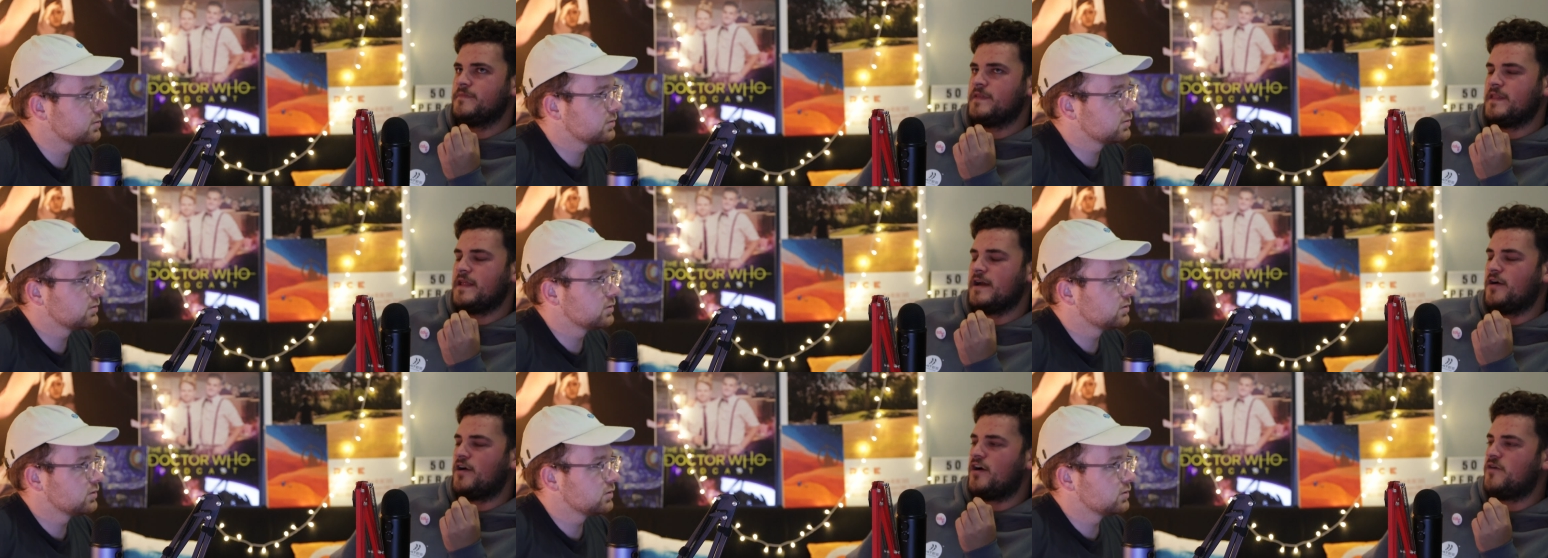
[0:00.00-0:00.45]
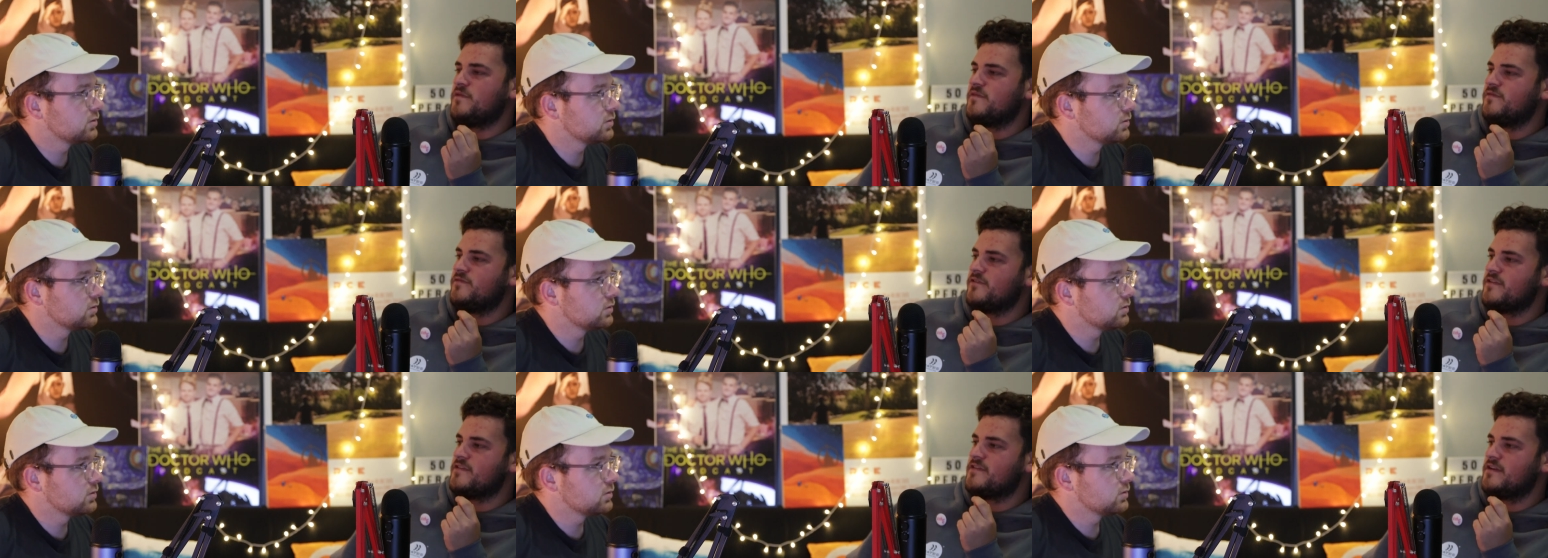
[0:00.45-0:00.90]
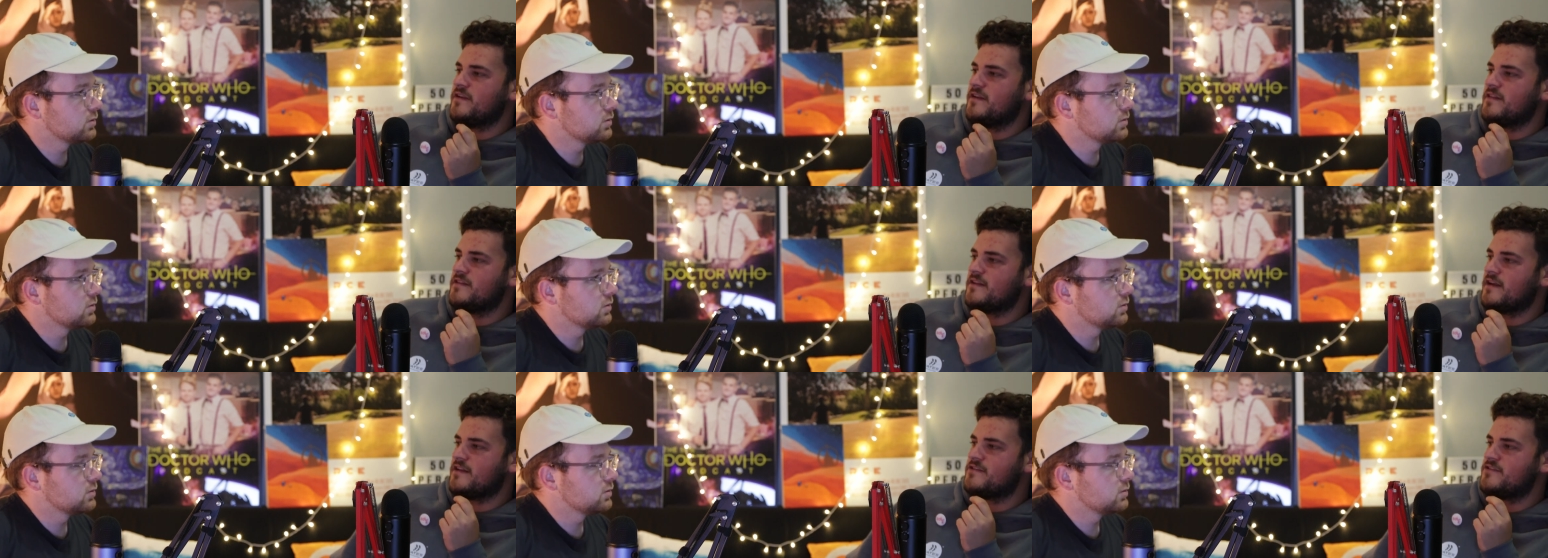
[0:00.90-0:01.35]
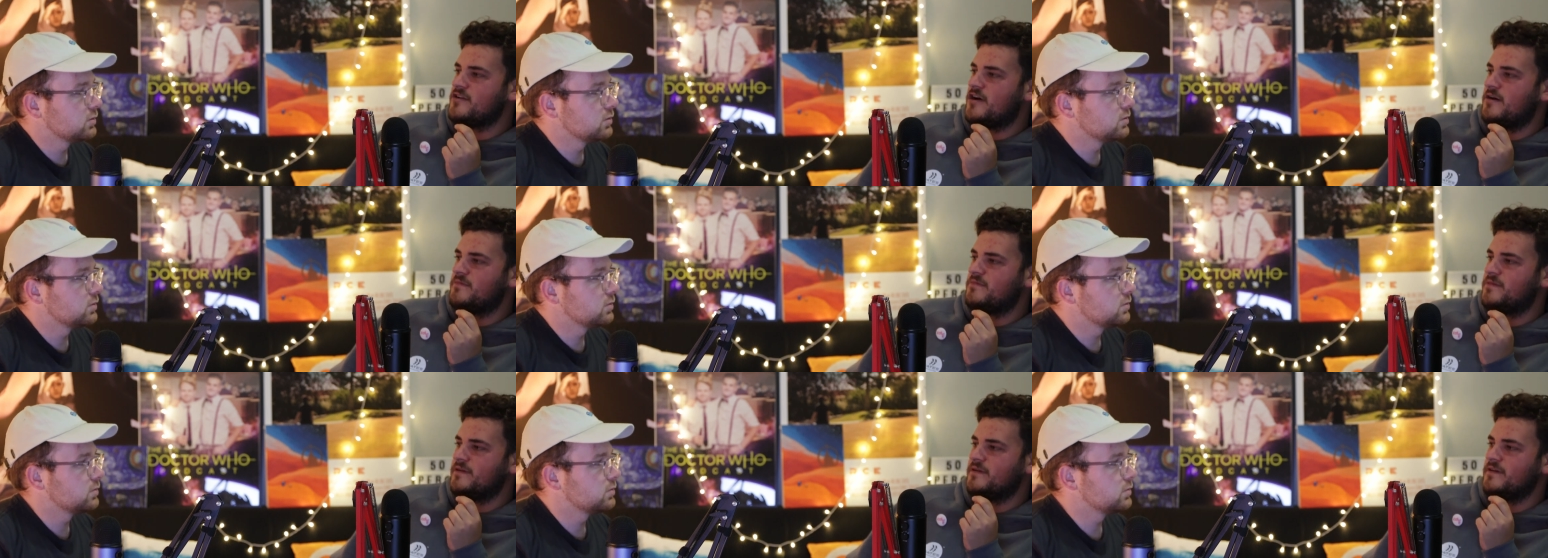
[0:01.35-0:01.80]
Speaker 1: They're like hopping for a swing it's like,
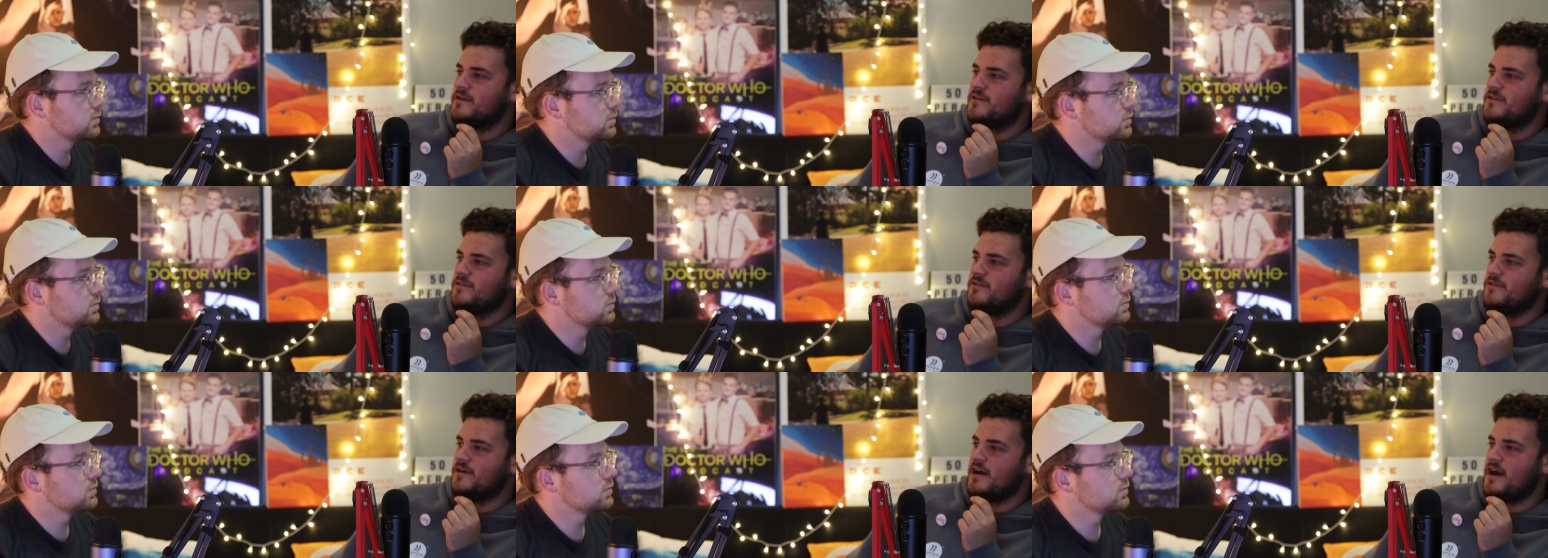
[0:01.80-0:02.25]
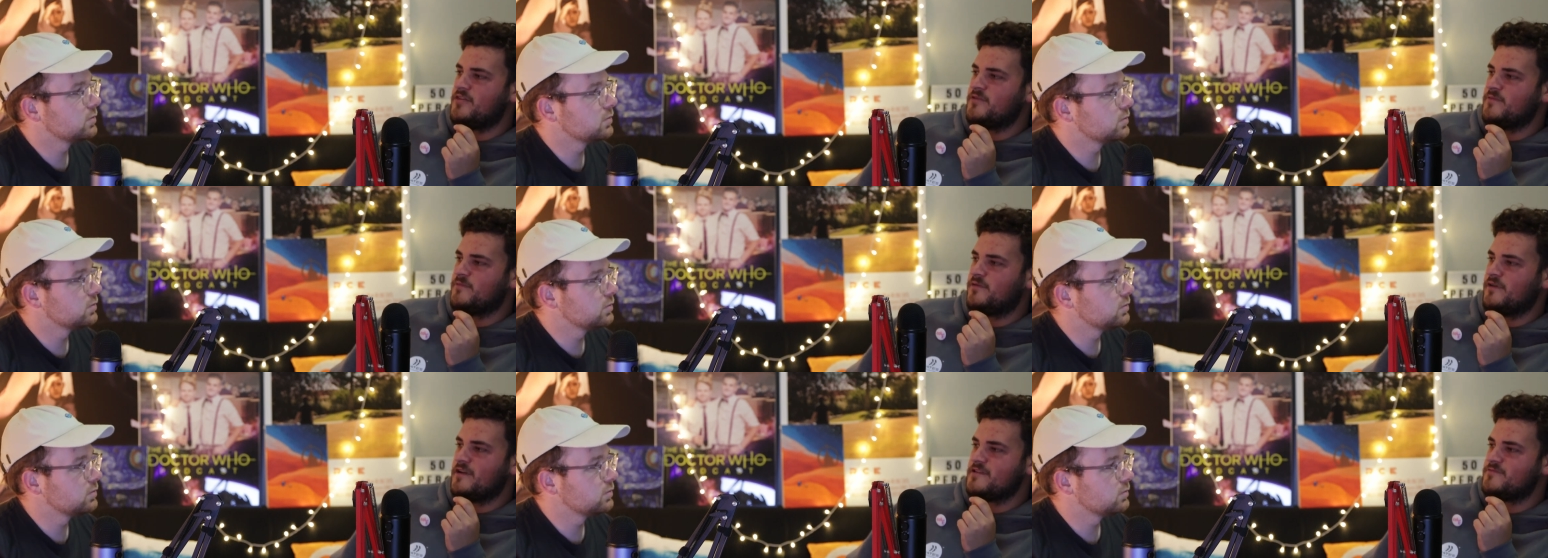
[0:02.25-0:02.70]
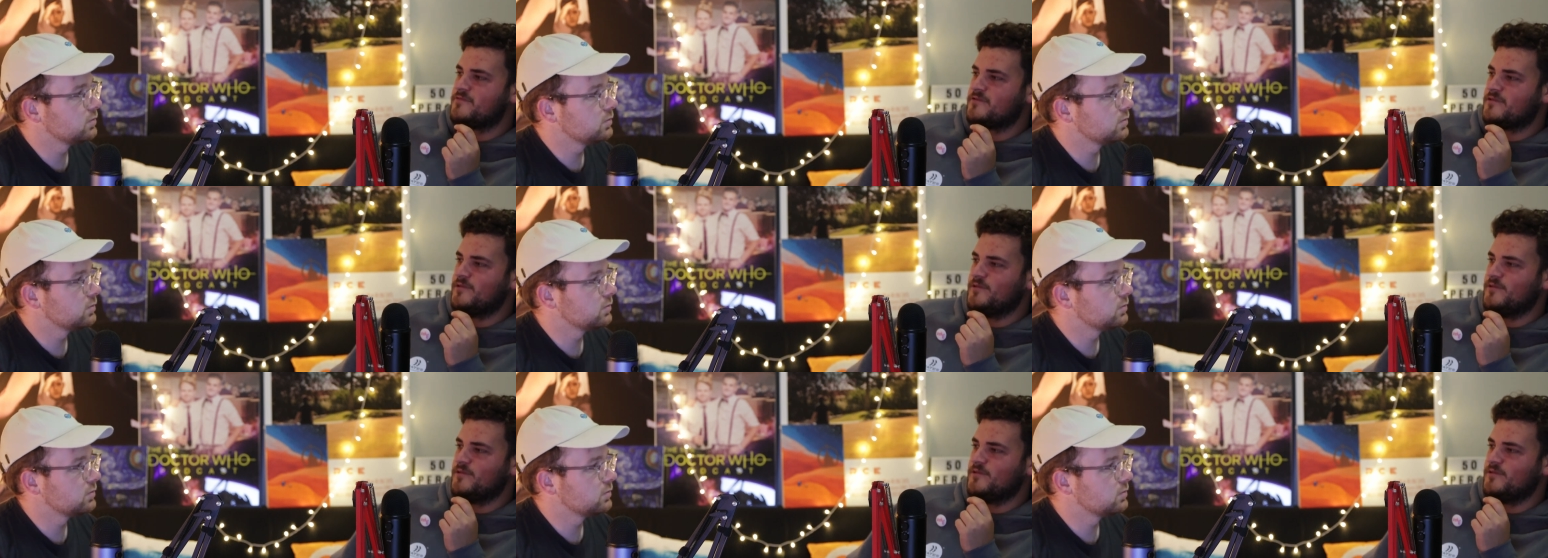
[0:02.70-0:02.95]
stop. You have them press